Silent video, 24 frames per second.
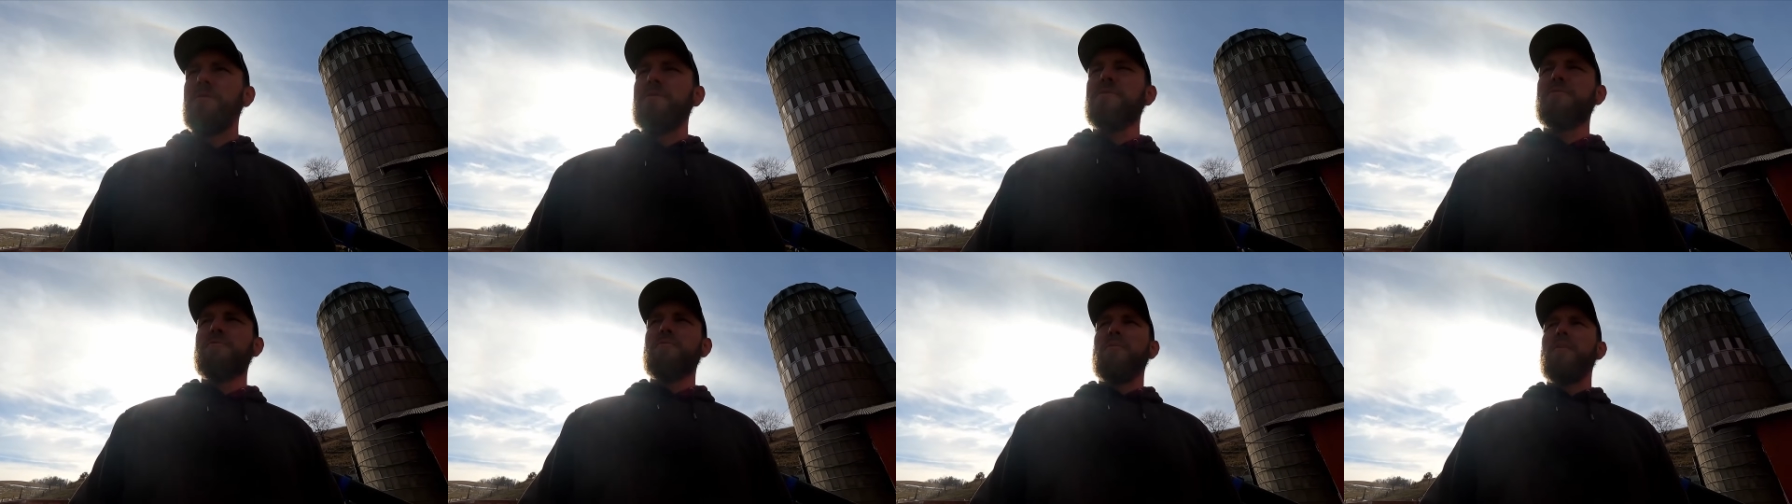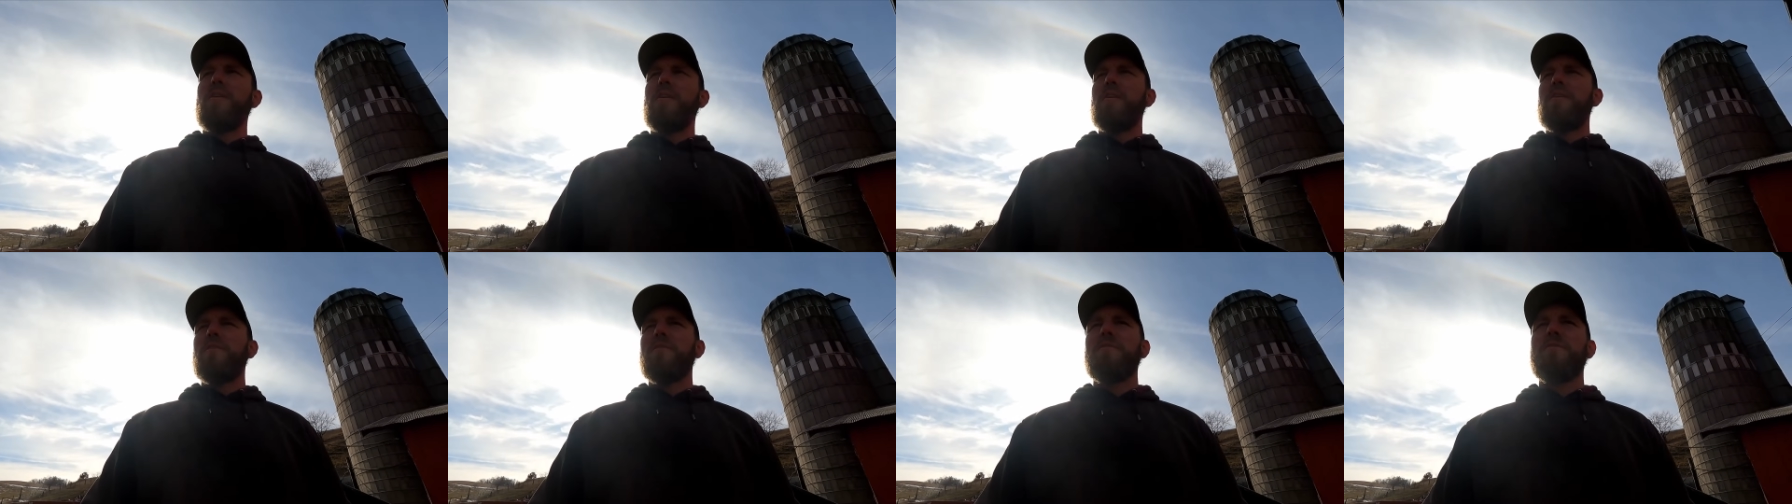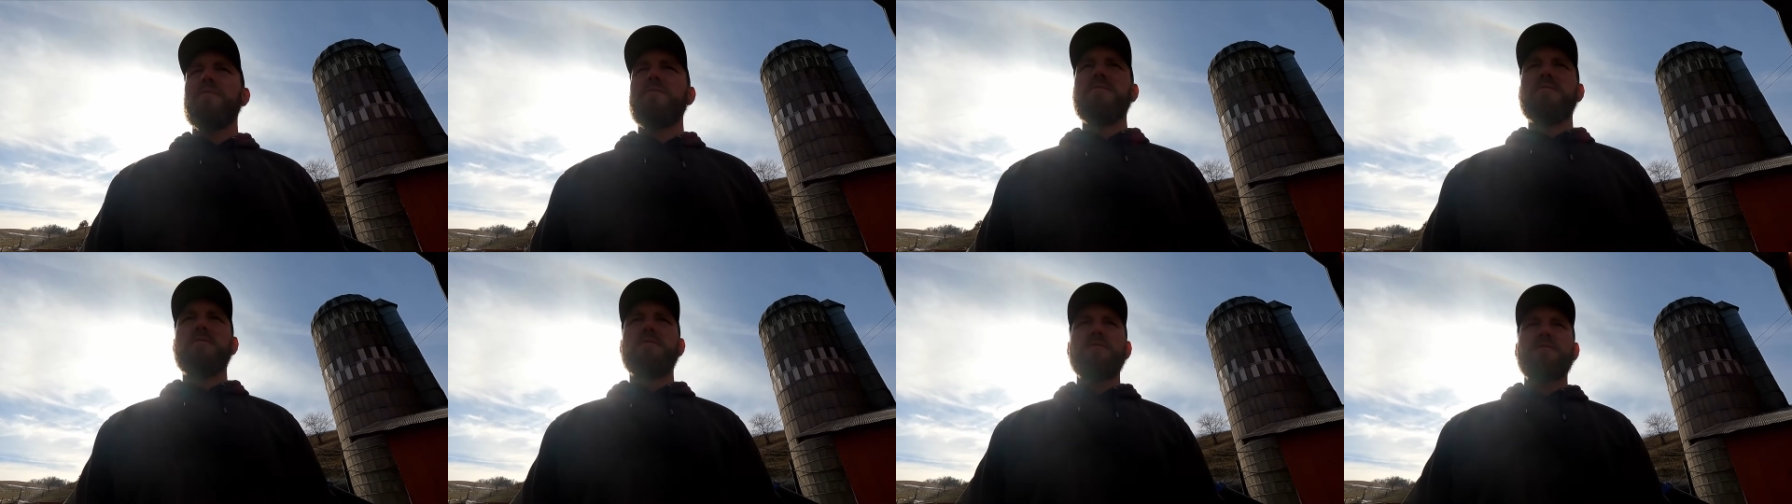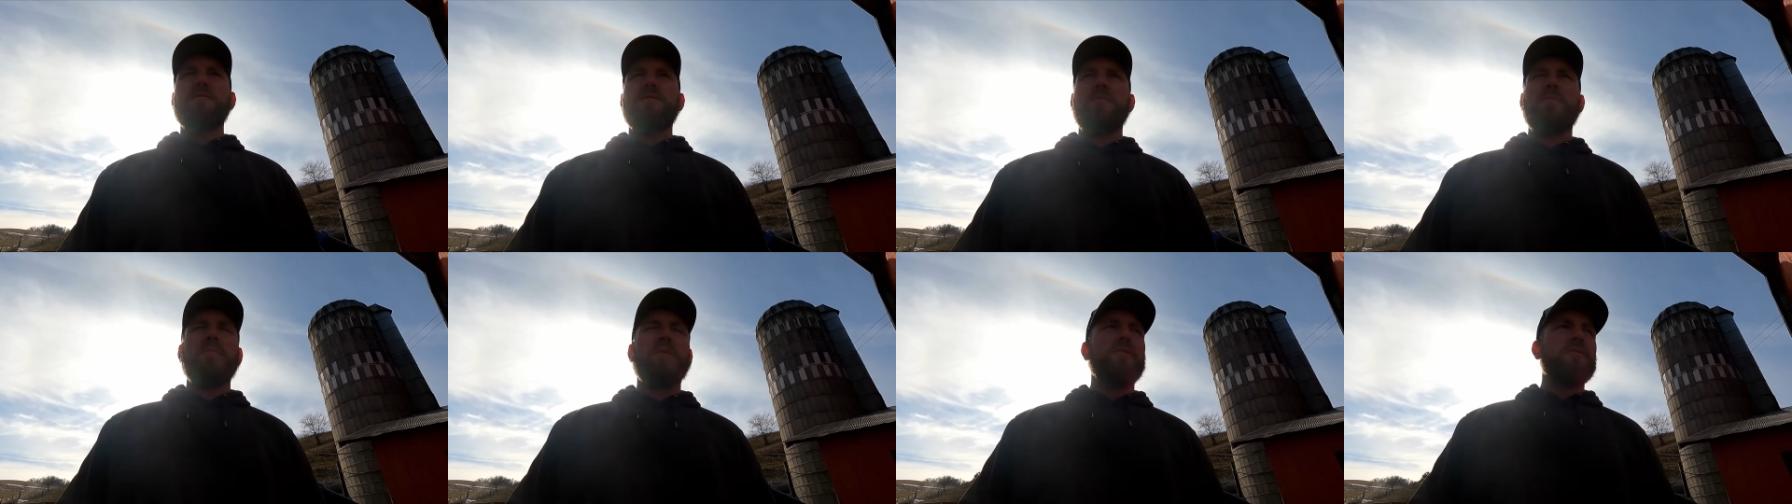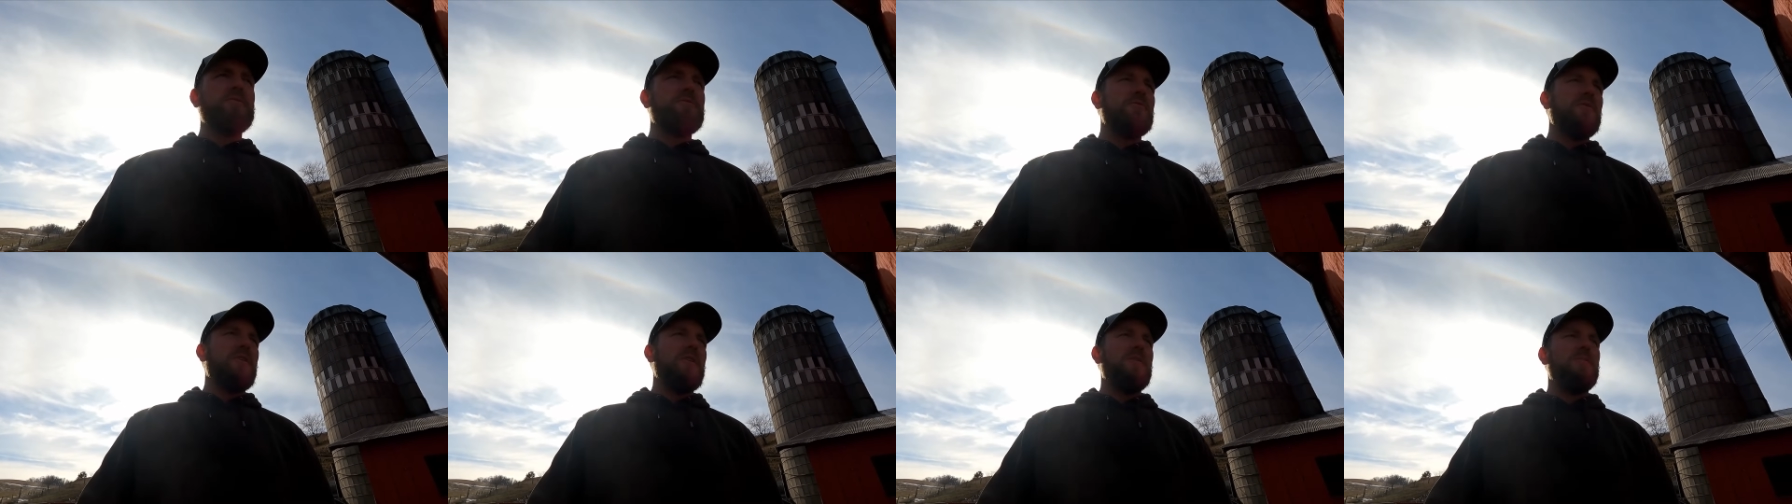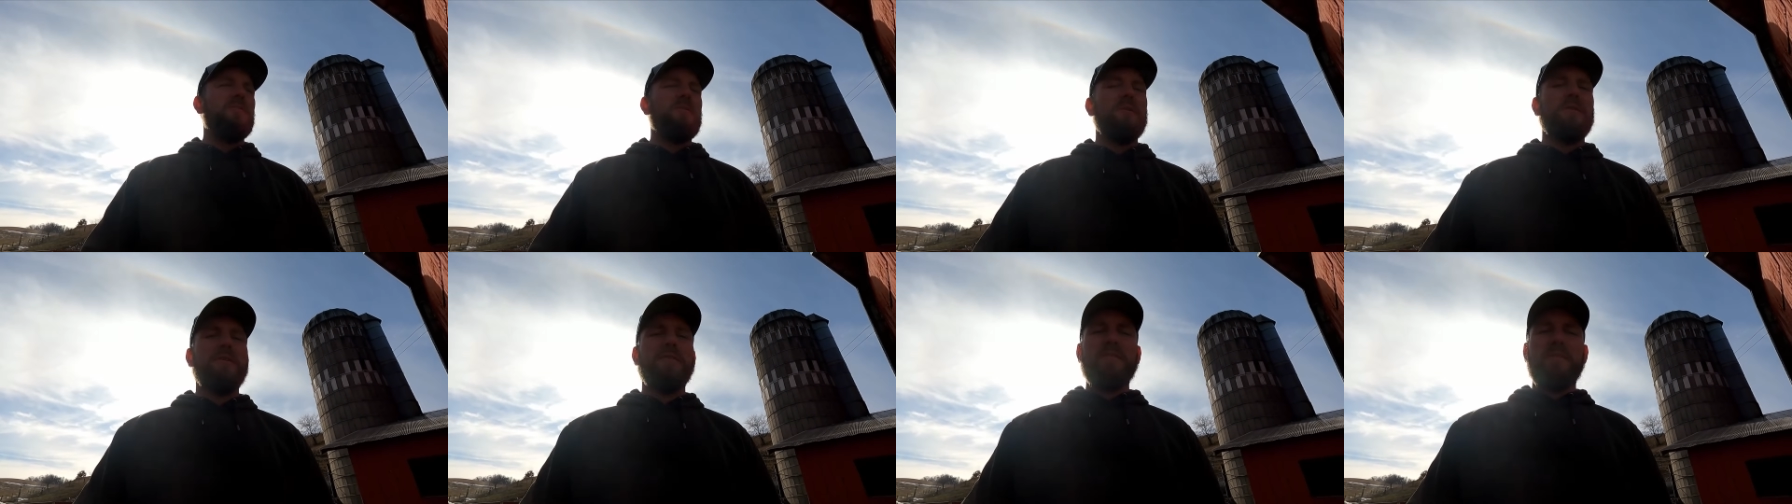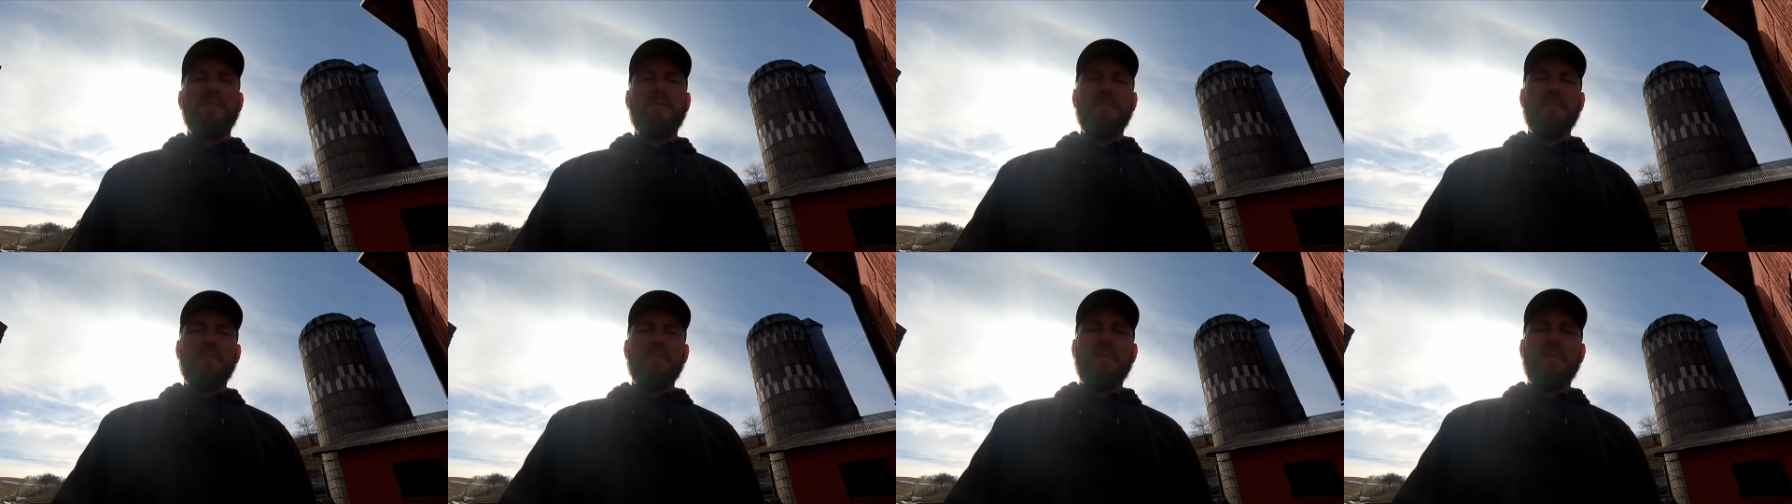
of straw, or even just a big straw bale.